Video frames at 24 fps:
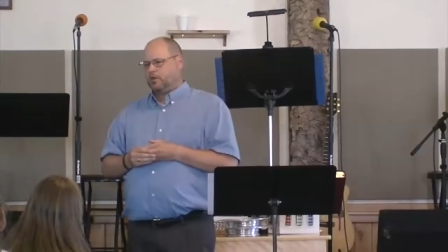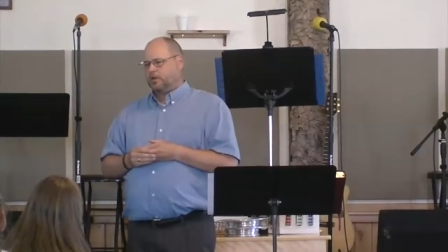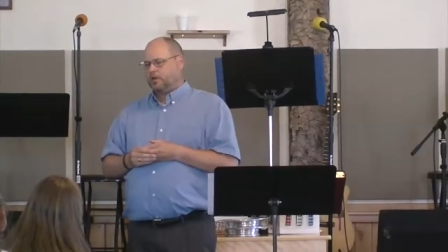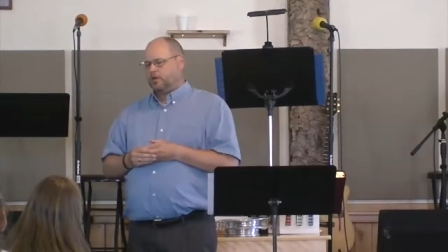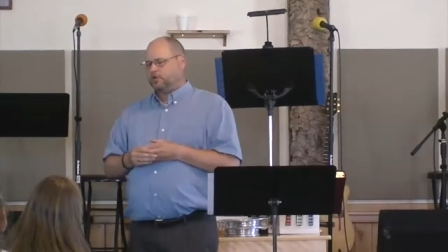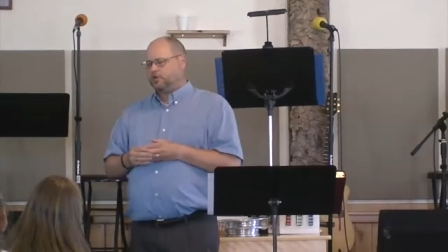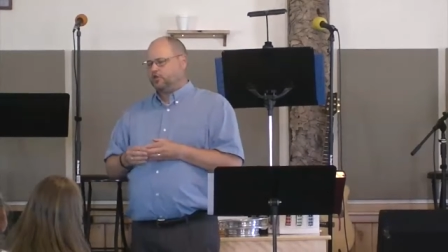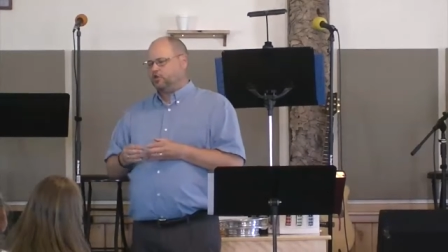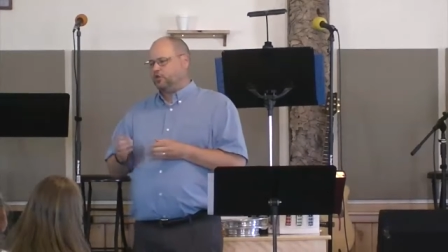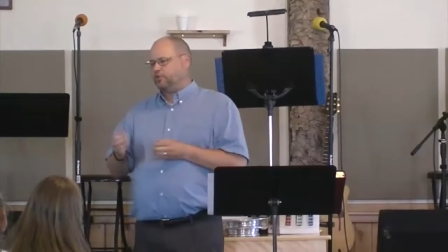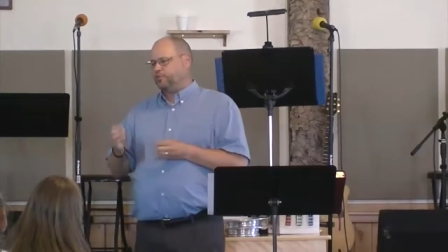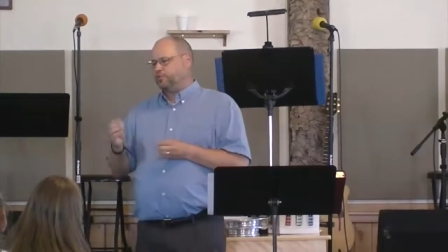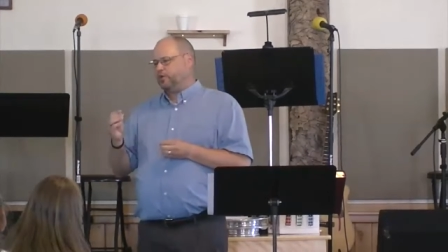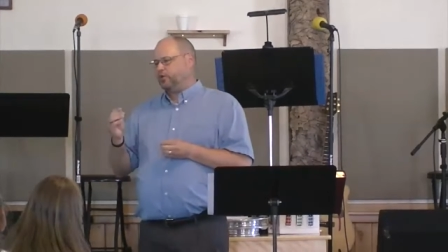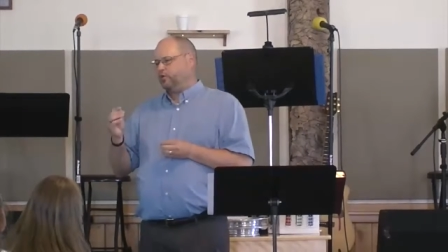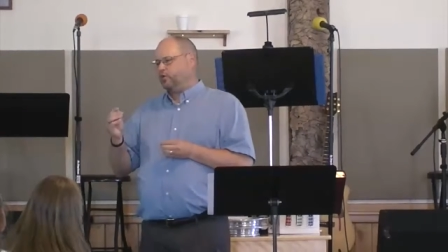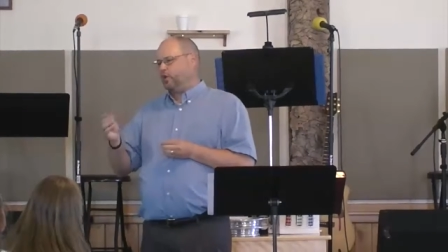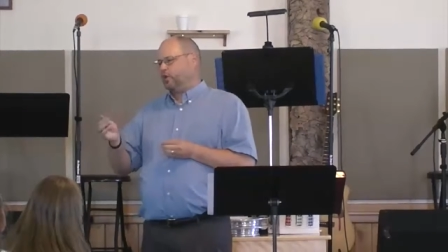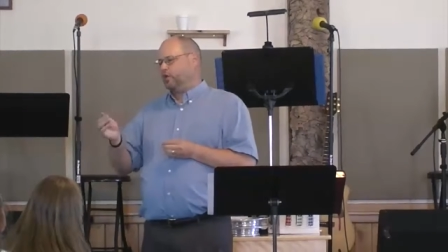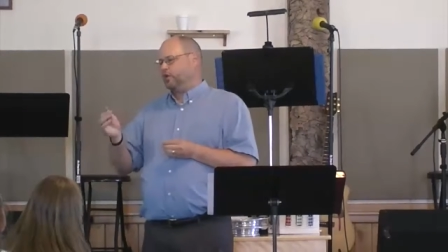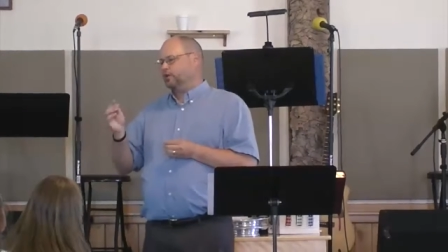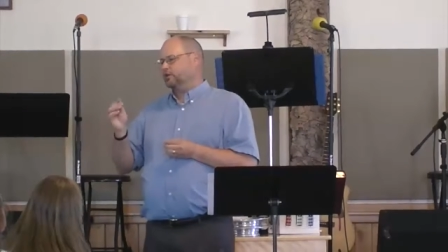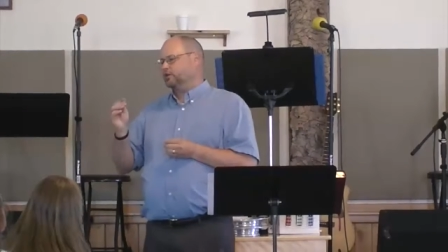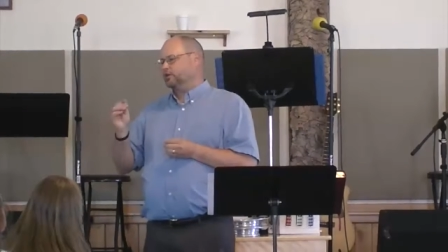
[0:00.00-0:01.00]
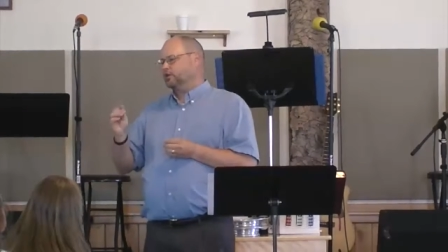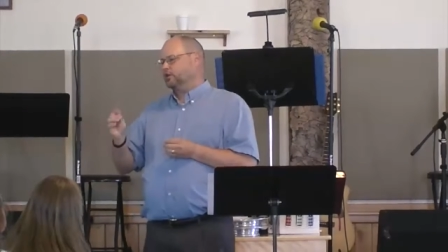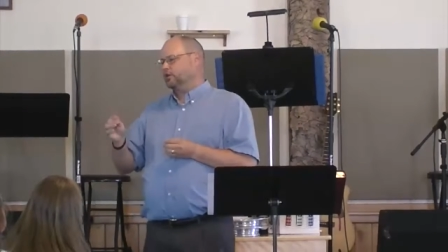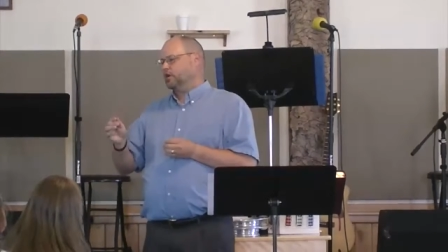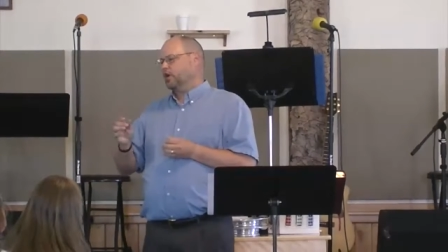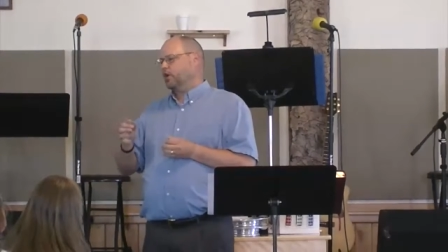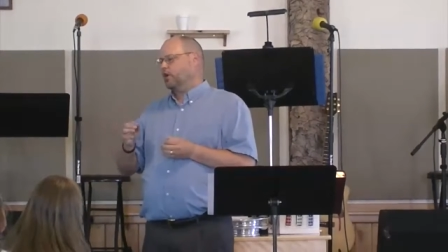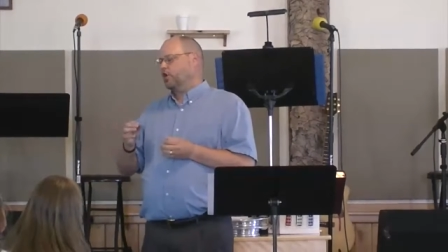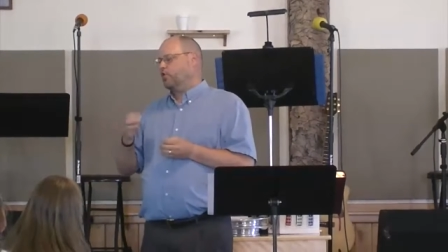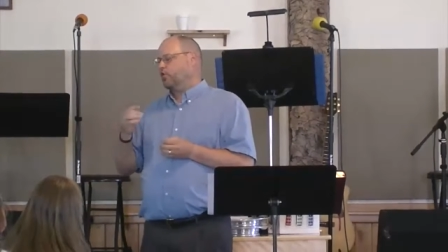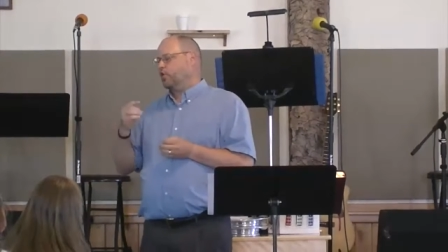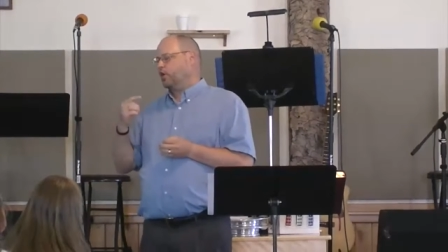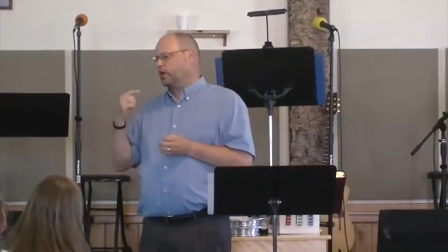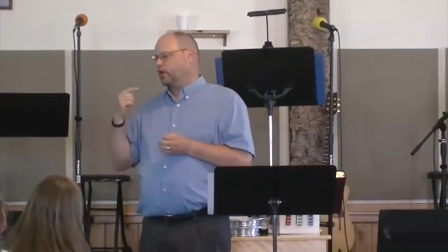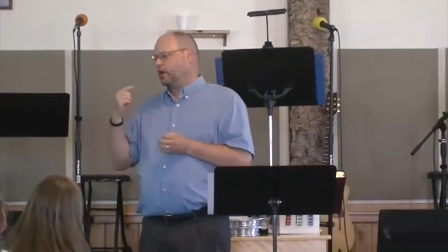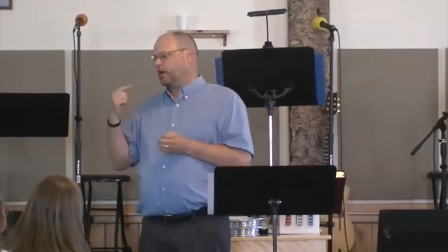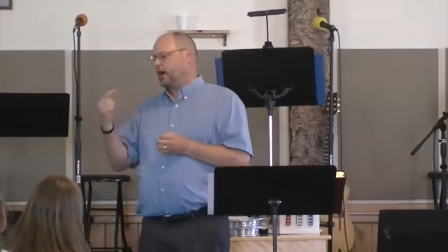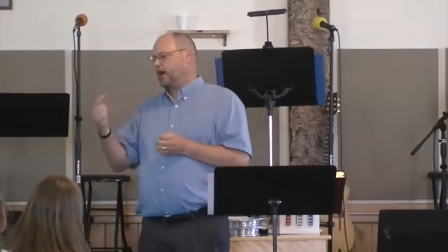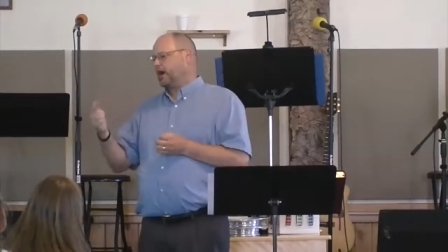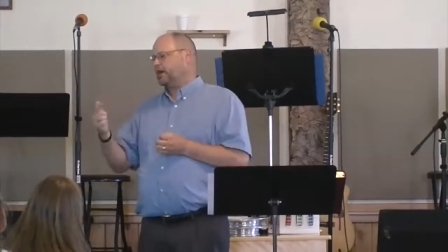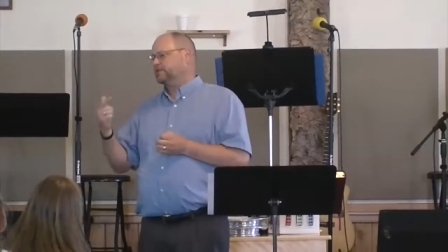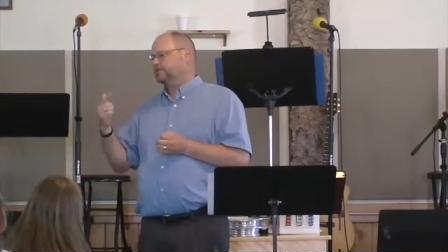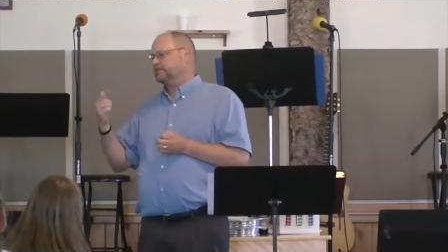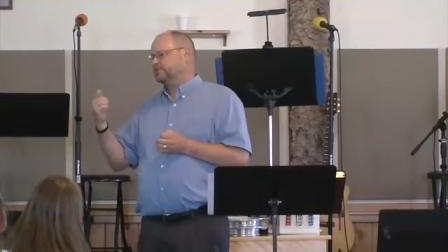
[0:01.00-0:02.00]
that you would be willing to go where
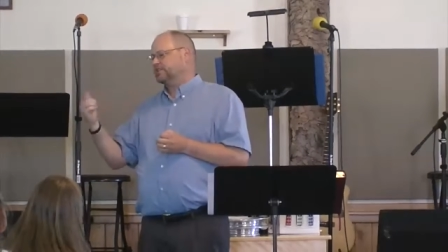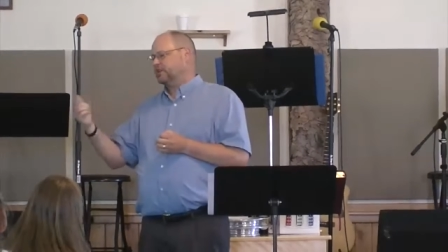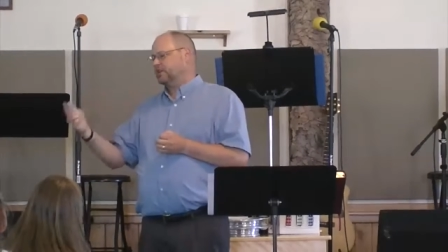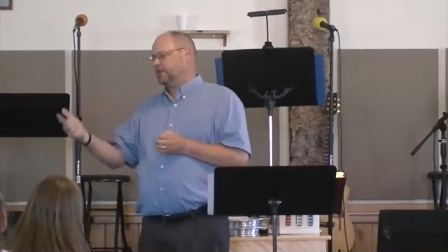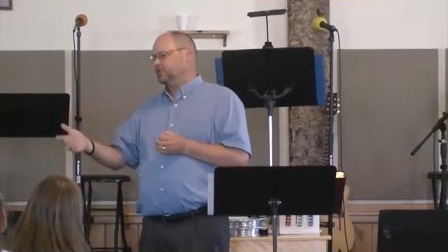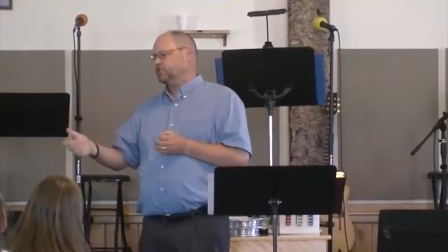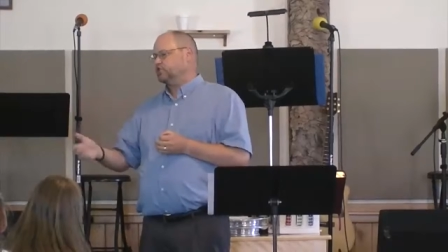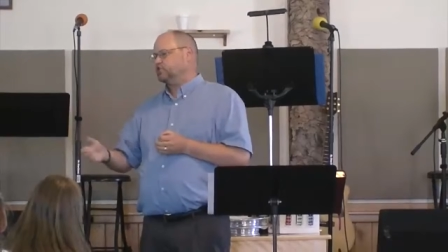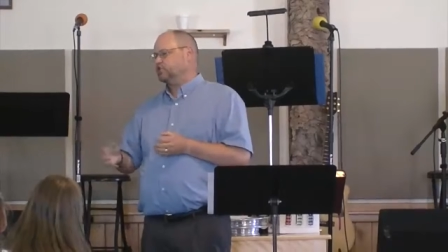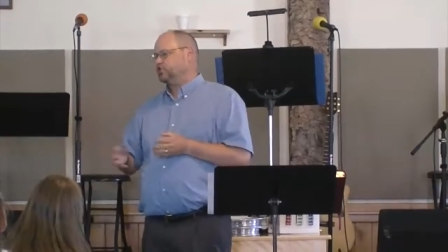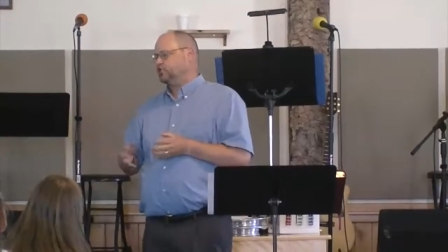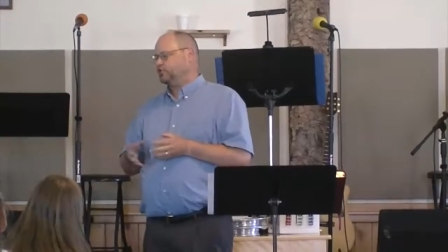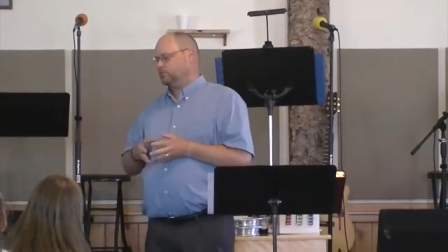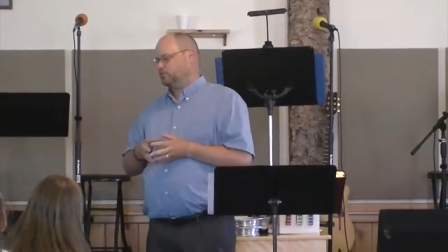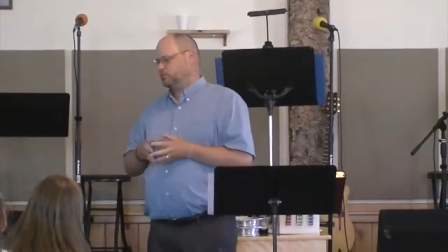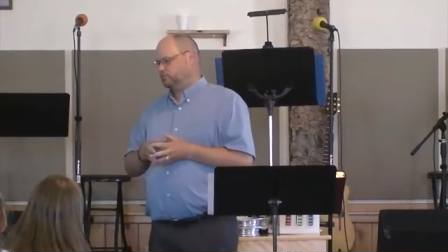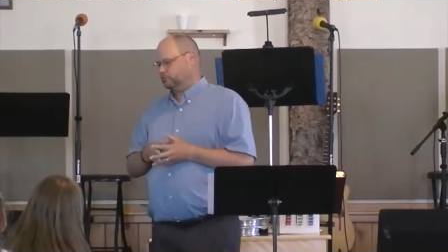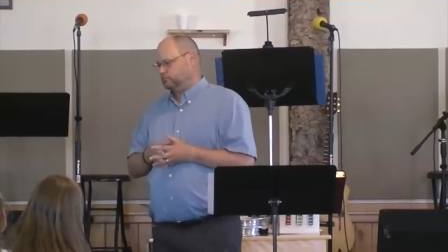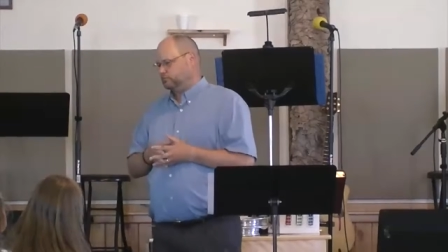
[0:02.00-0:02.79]
God sends you.